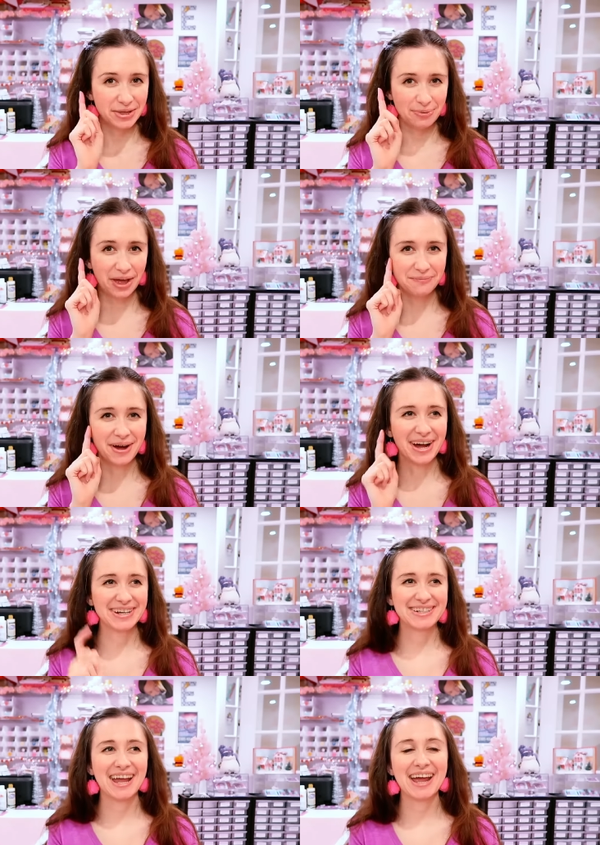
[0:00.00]
Keep that in
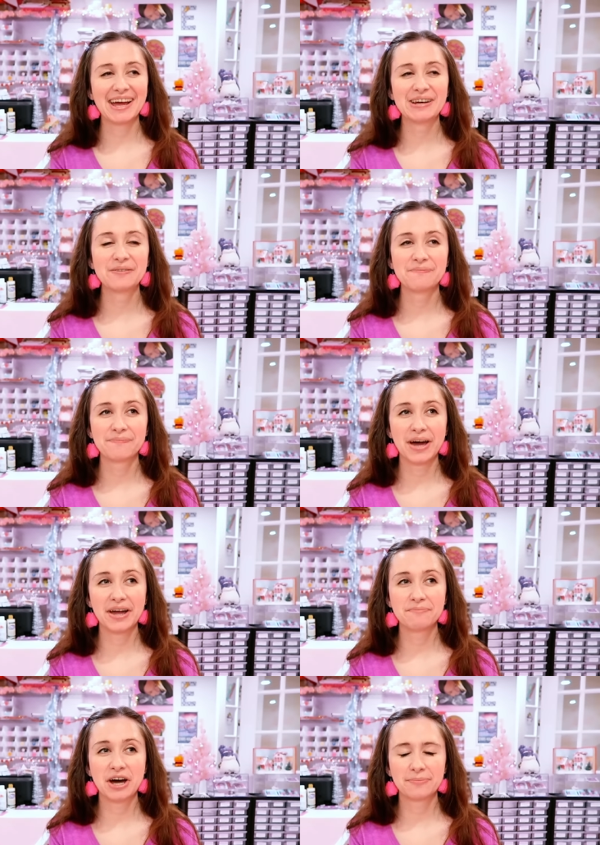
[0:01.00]
mind. And
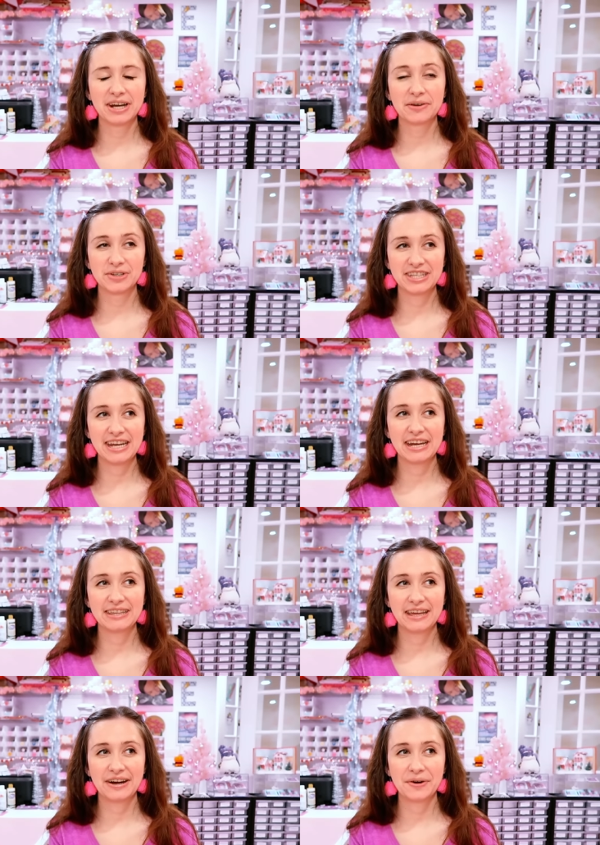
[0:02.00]
my mom and I were
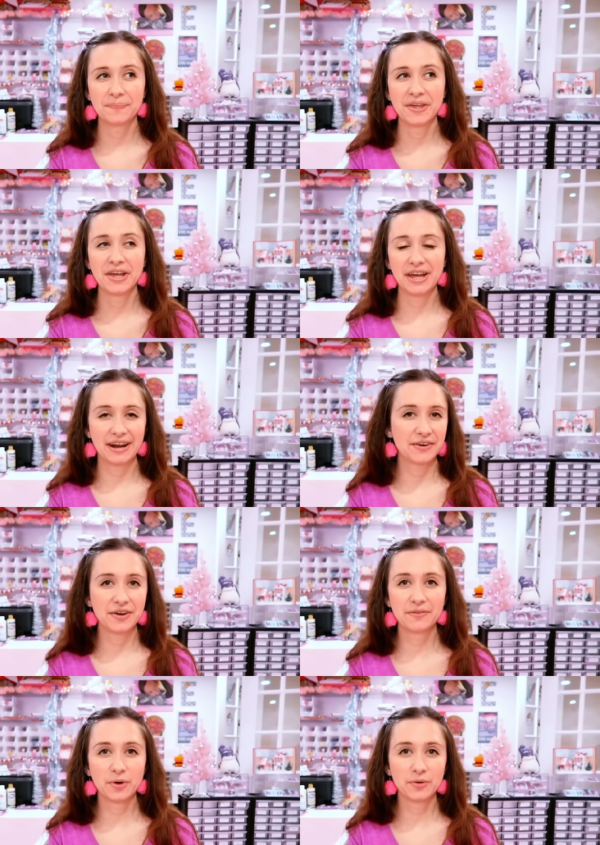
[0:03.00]
standing there, and I,
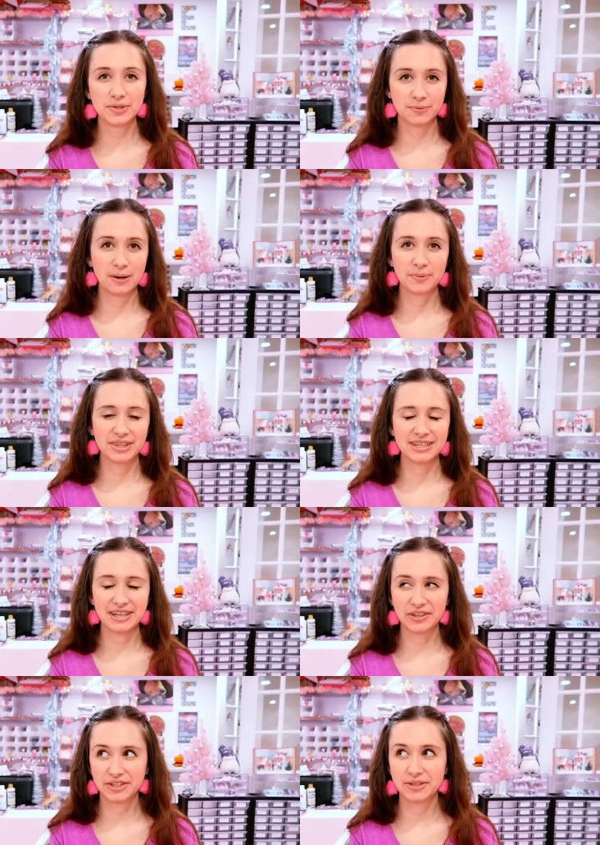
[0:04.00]
have always remembered this.
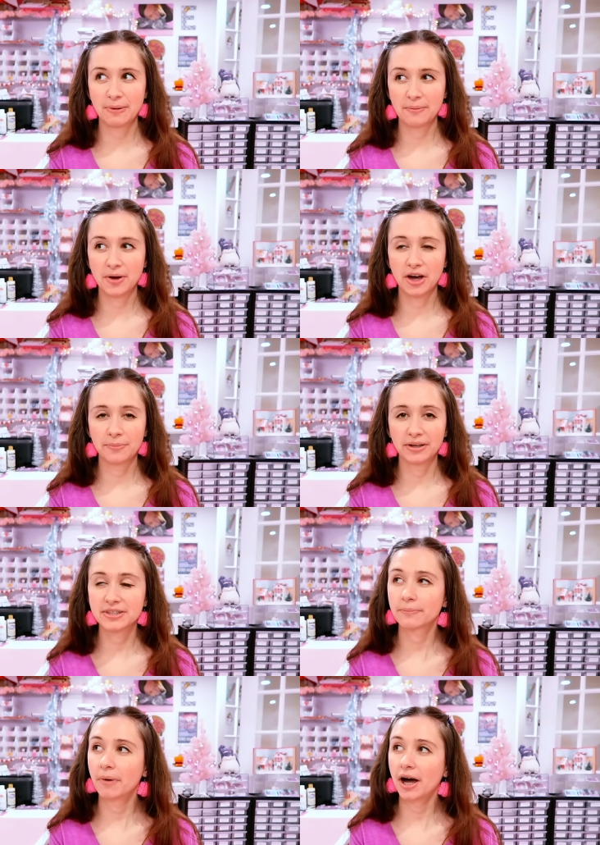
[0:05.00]
I looked at my mom and I
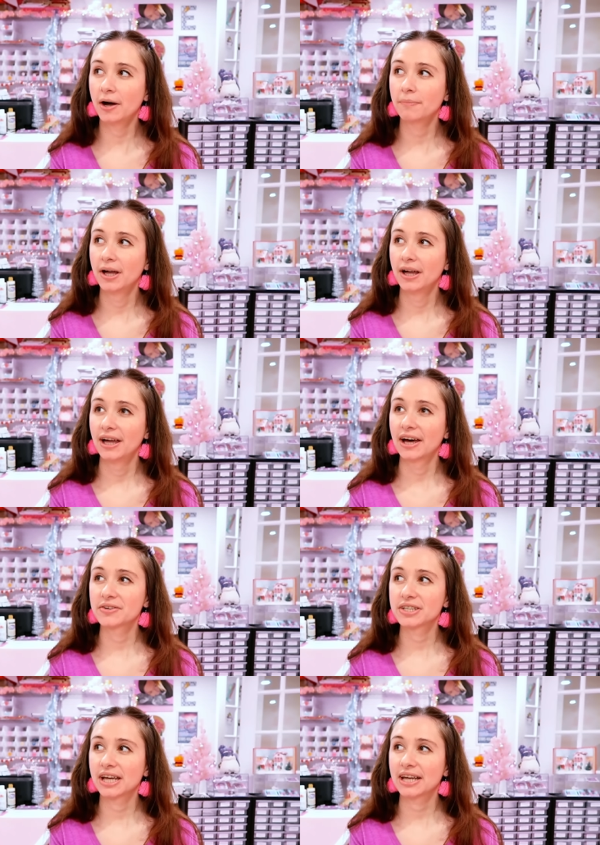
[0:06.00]
was like, Mom,
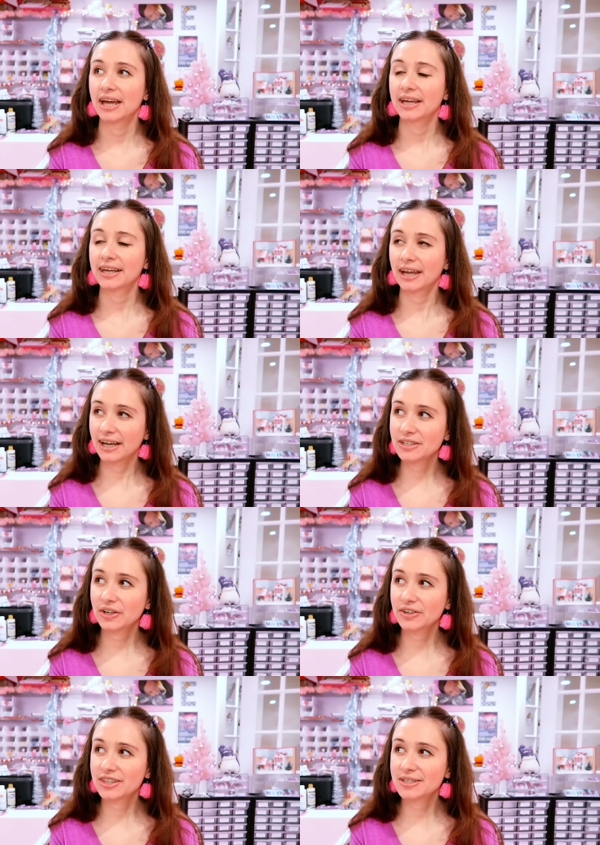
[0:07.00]
I was like, can I
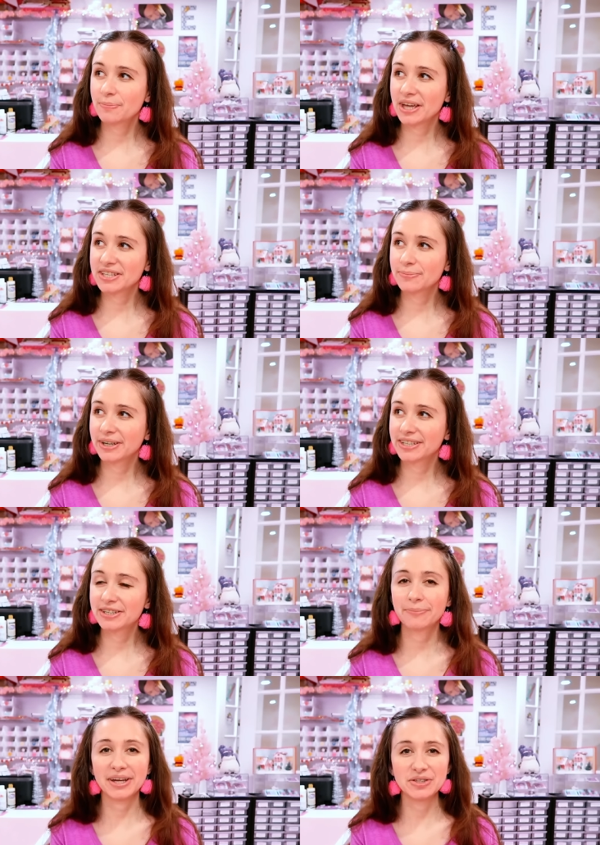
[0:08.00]
turn this basement
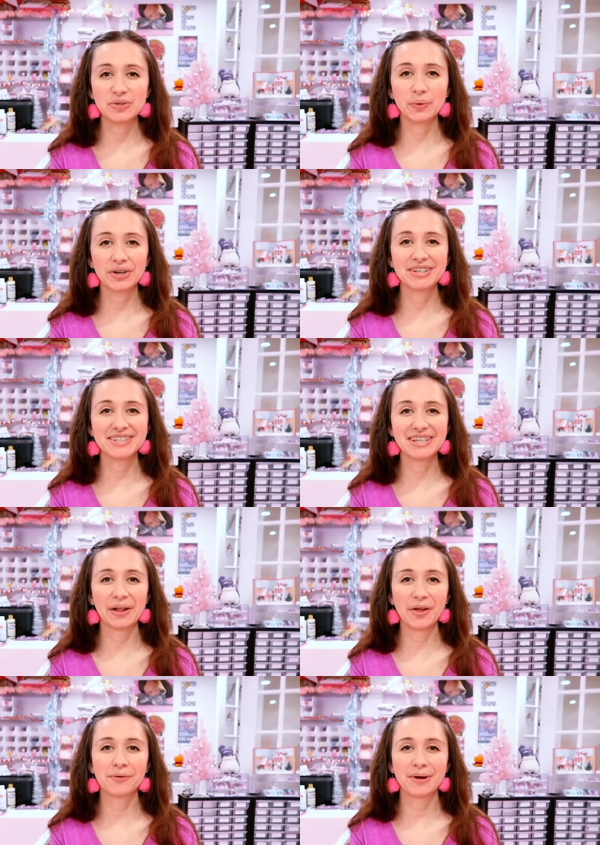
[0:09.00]
into my store to
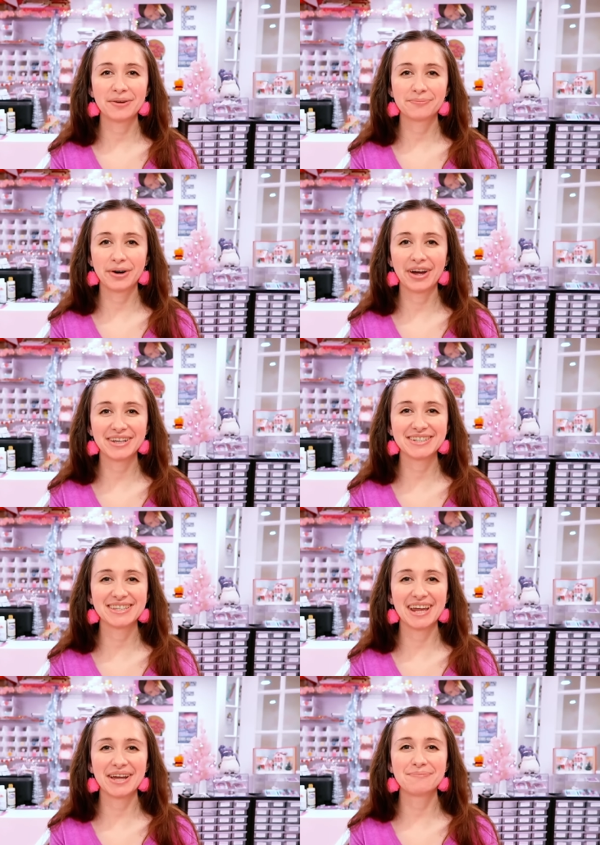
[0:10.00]
sell all my products
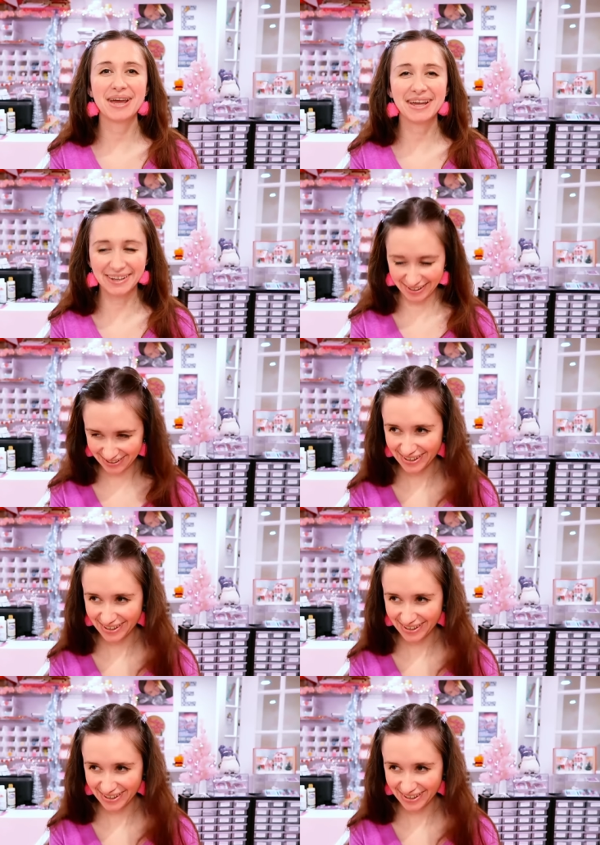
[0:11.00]
that I make?